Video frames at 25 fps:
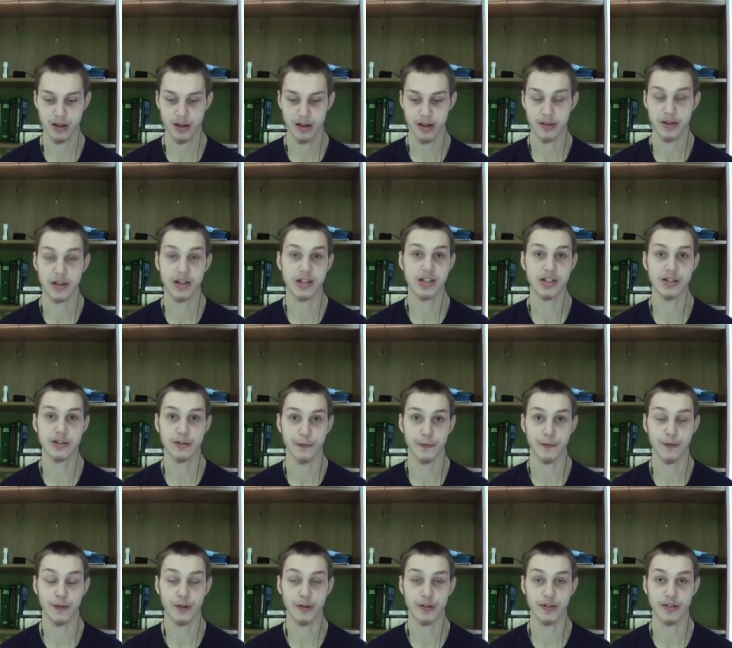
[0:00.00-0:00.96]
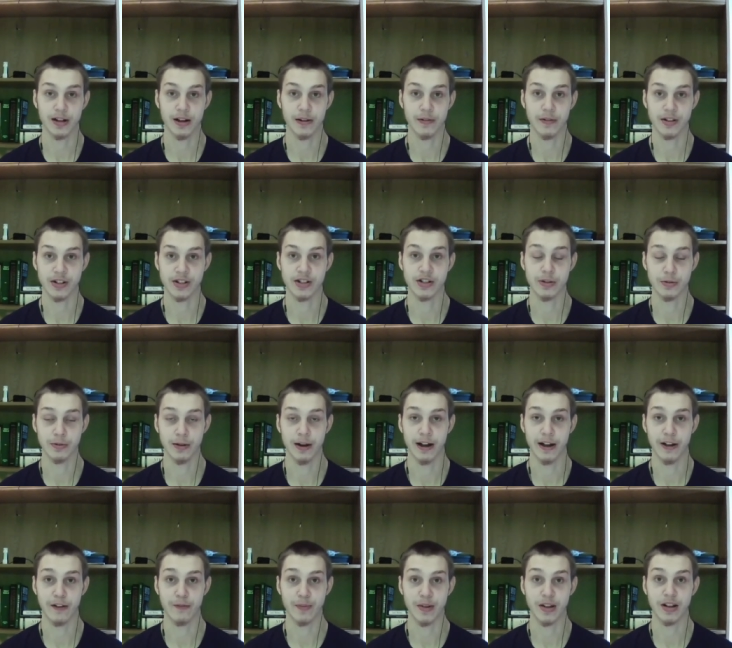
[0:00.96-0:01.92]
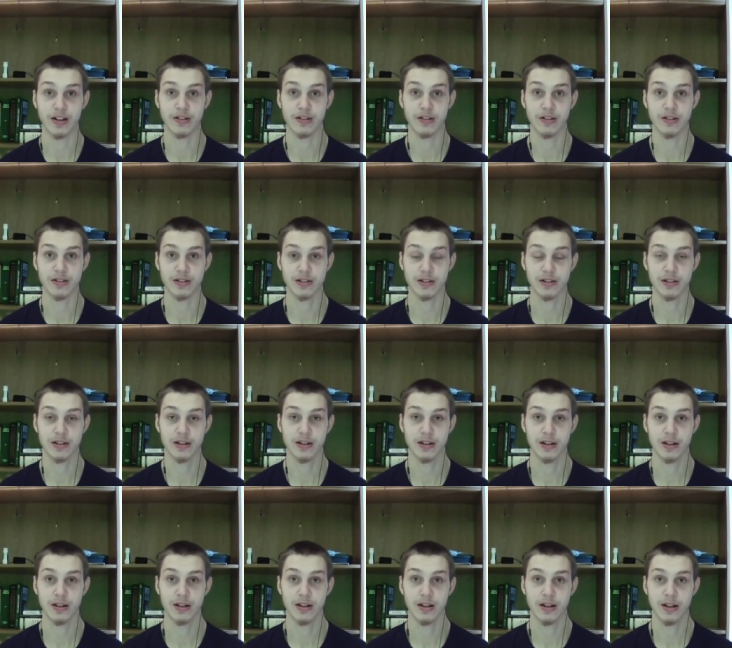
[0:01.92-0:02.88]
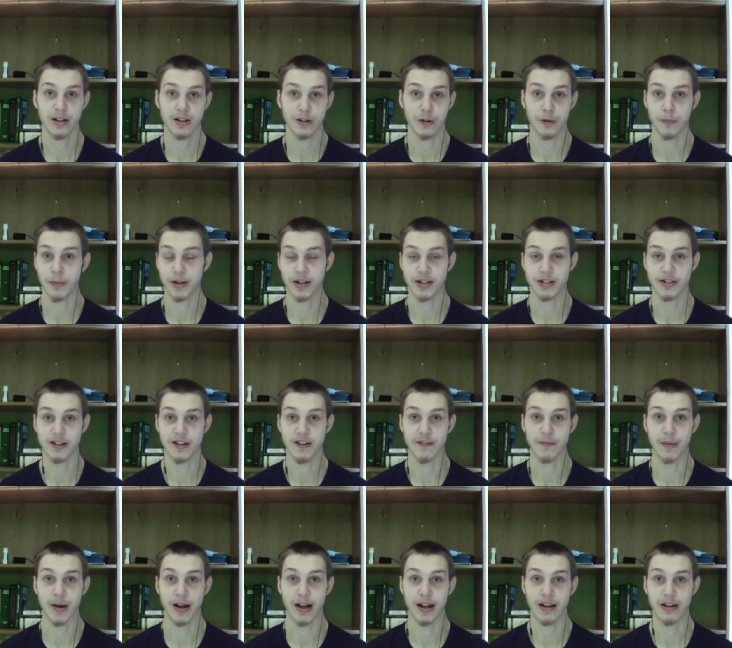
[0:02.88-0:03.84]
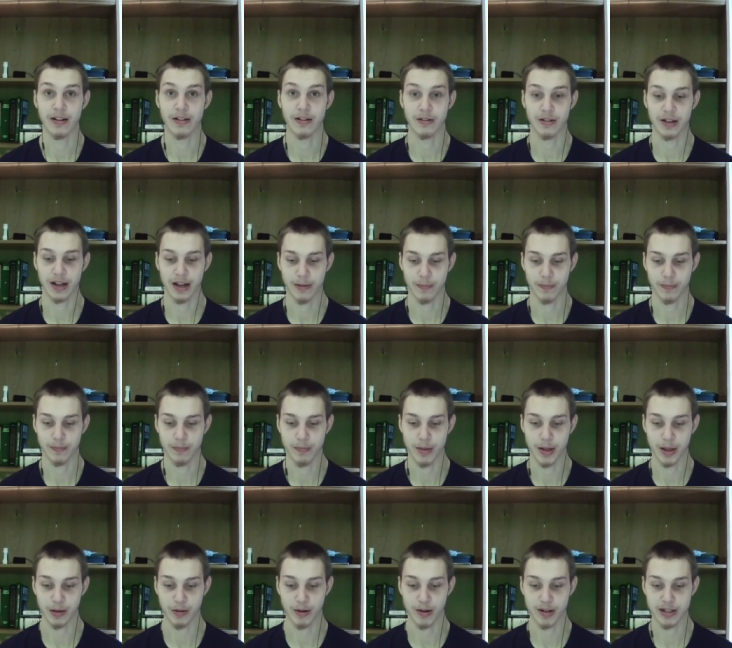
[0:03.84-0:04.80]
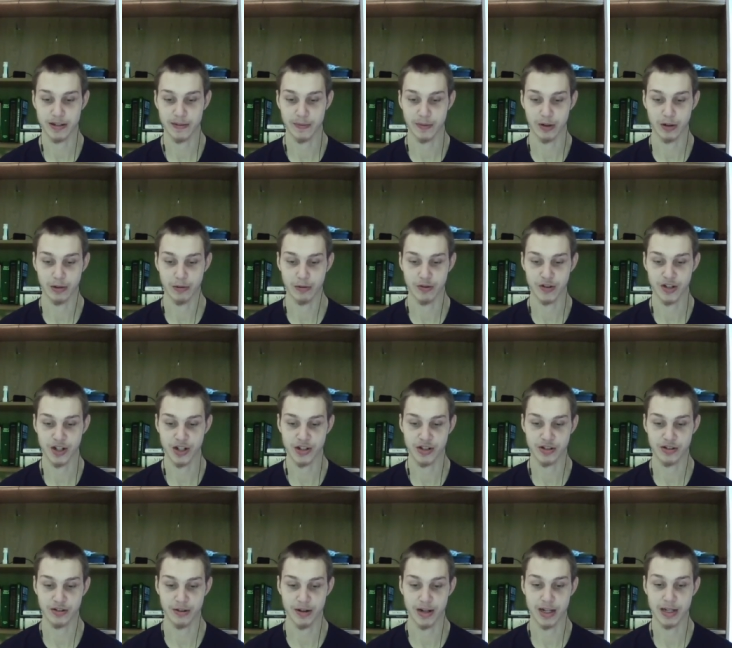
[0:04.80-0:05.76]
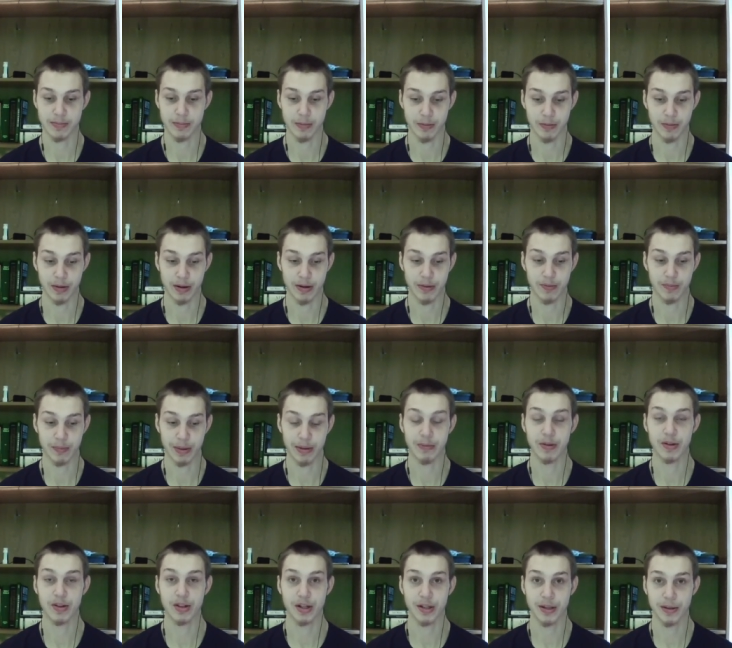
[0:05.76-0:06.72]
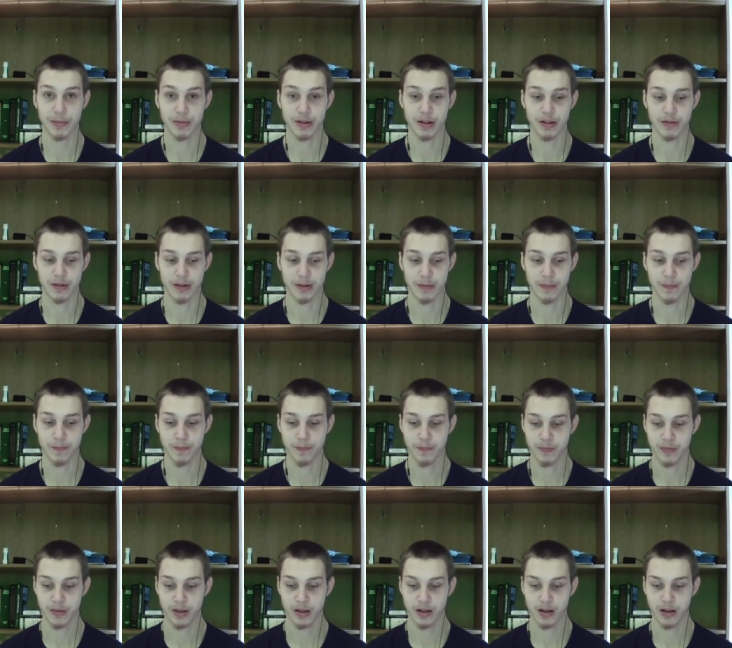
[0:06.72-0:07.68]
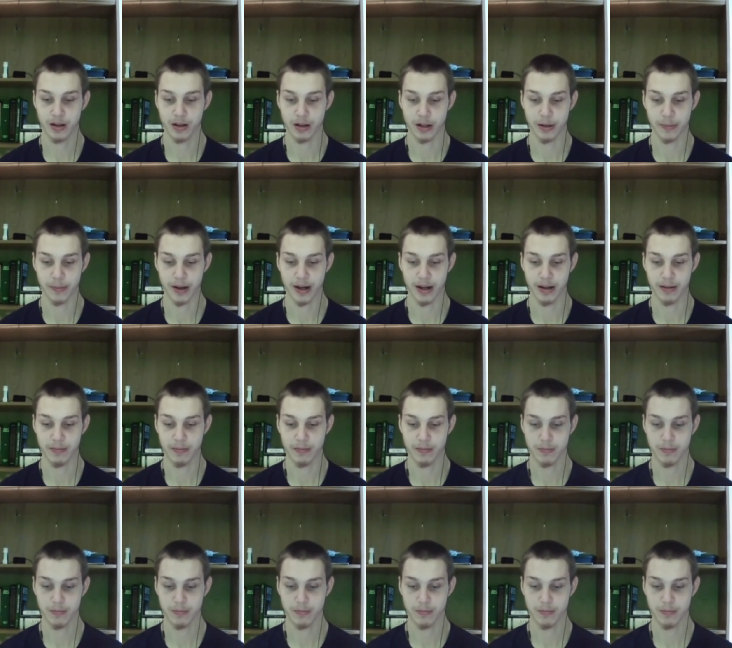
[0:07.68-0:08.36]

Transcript: This is the fruit of this new IFB cult. Don't be deceived by it, okay? May the grace of our Lord Jesus Christ be with all the brethren. Goodbye.